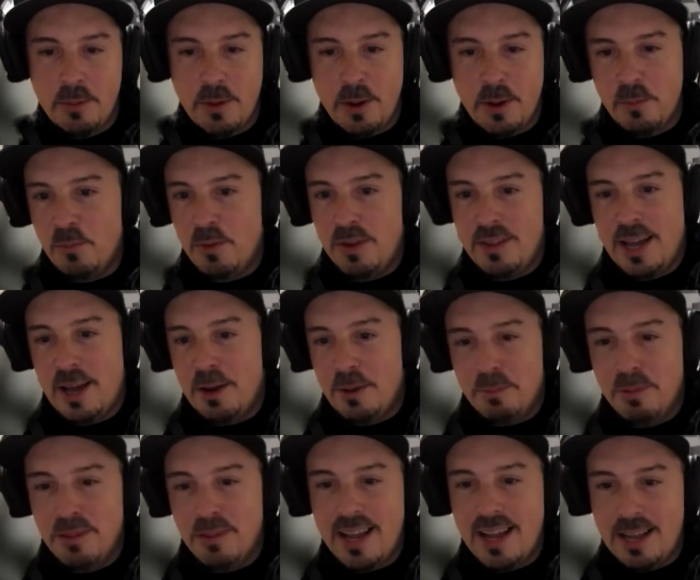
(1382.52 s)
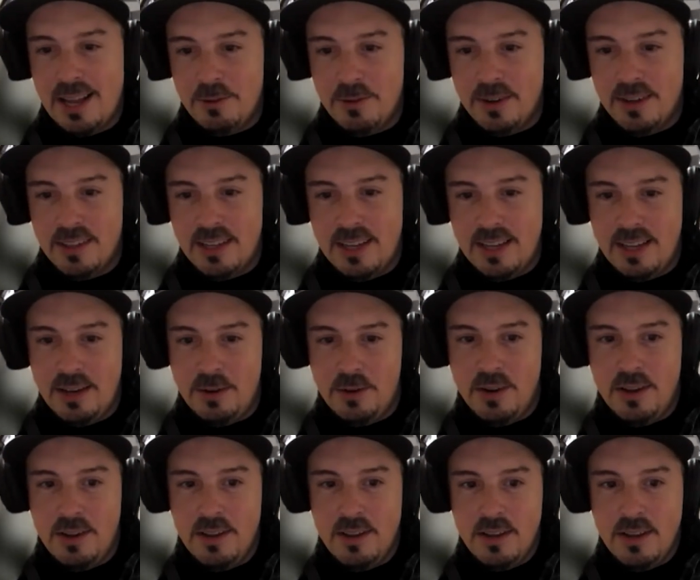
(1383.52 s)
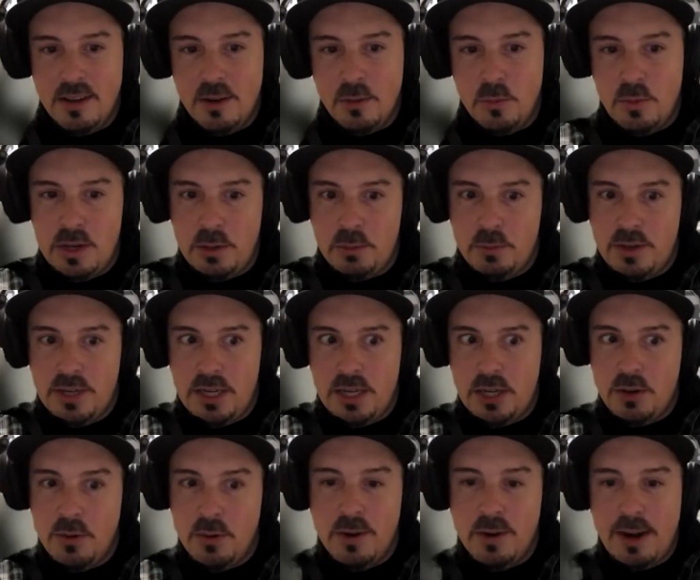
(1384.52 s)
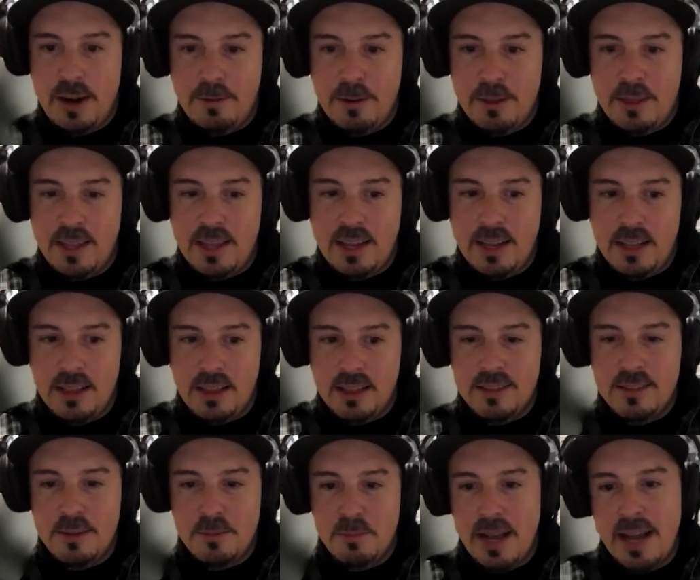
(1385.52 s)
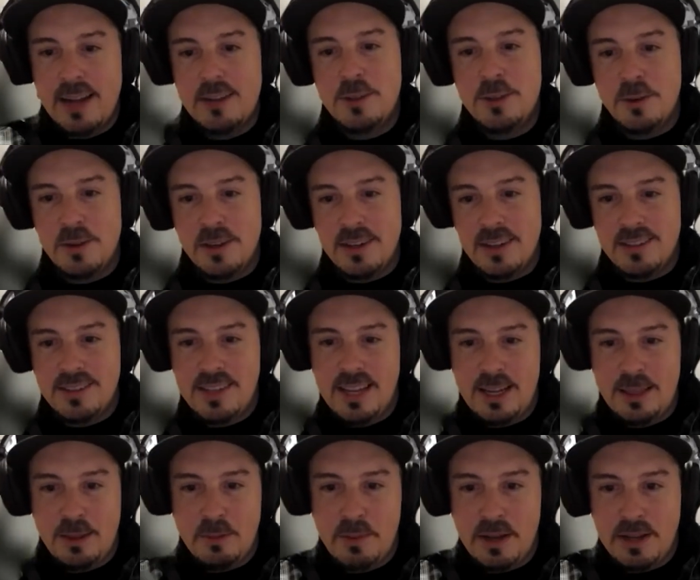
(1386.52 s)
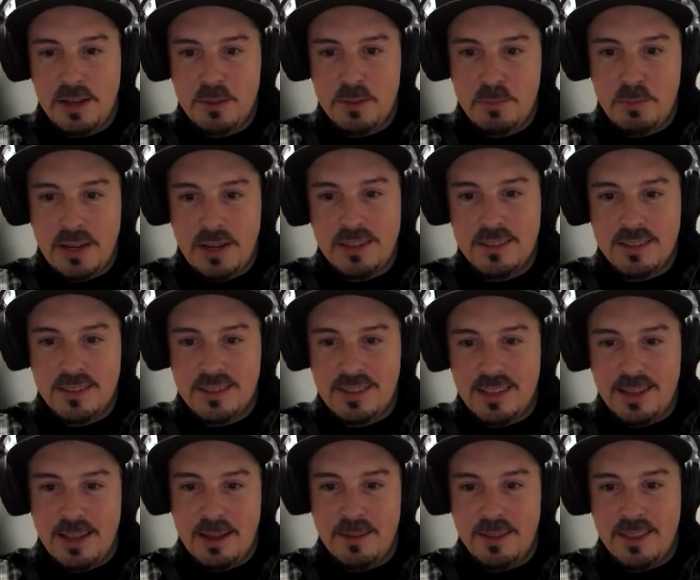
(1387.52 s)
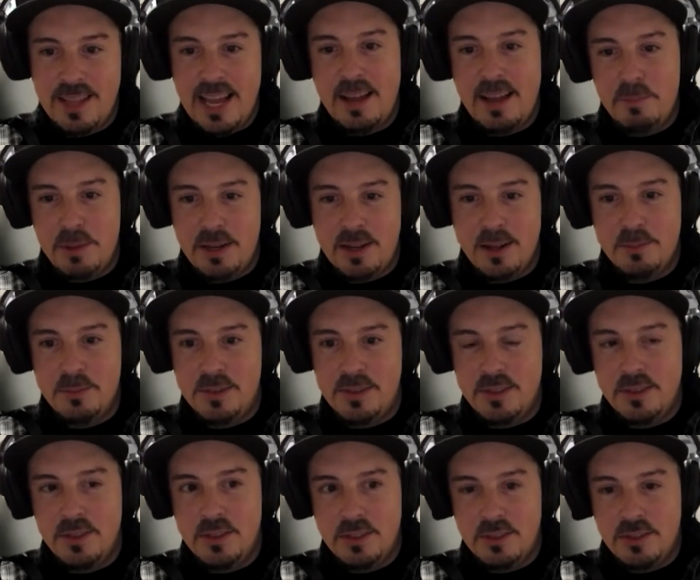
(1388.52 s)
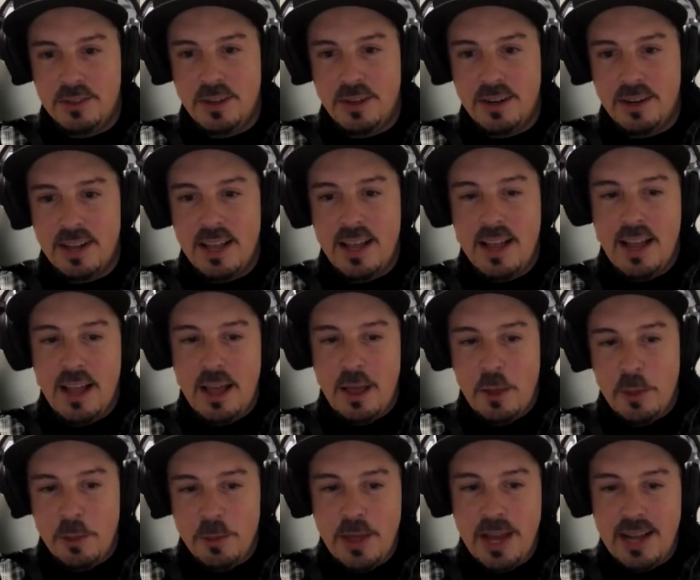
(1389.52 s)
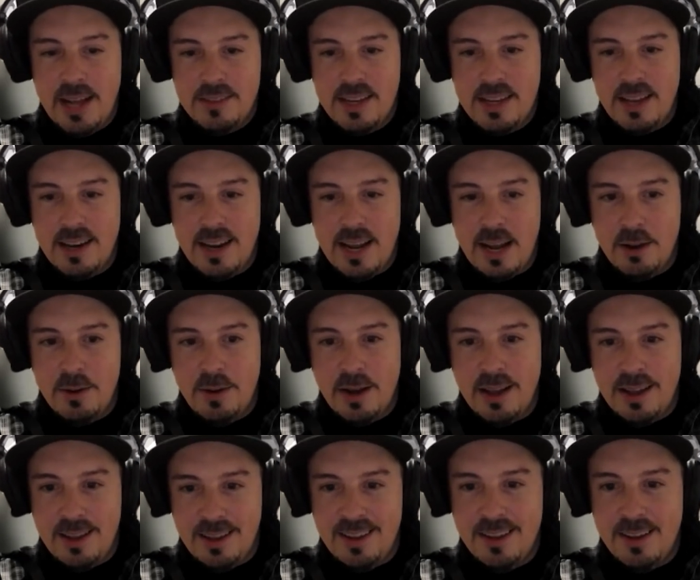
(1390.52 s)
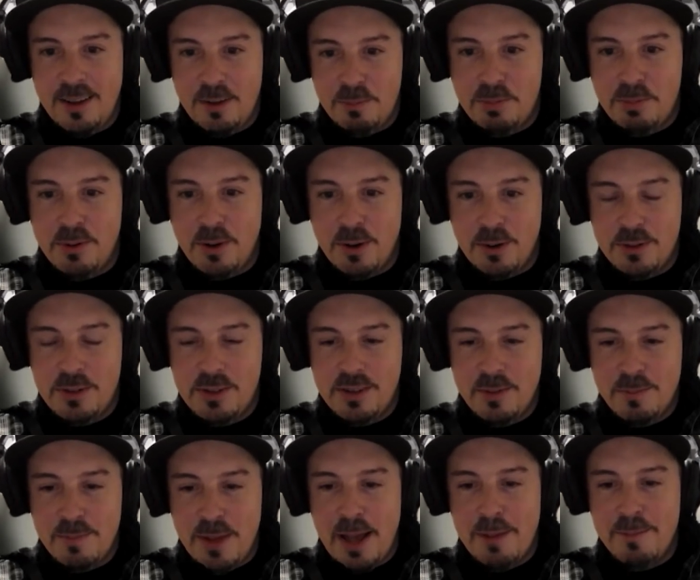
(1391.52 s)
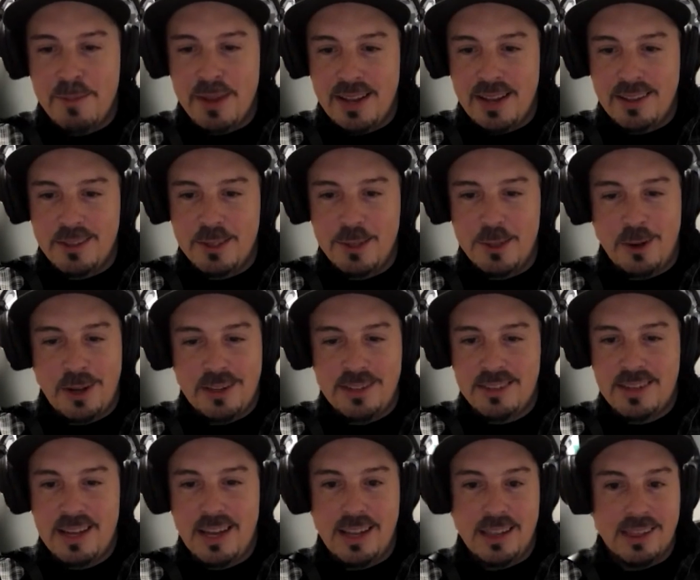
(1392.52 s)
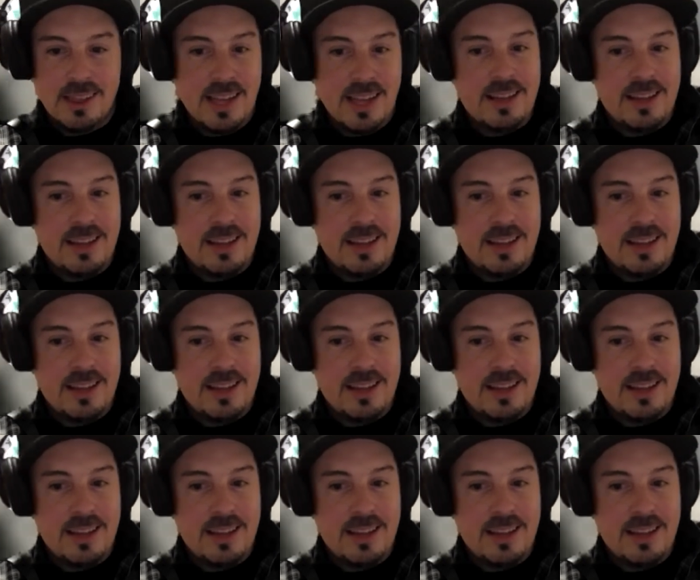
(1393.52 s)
way without a plan really and we record everything listen back to it and then take the best pieces and then that becomes the song that's, that's kind of cool. how i approach map making too i just kind of let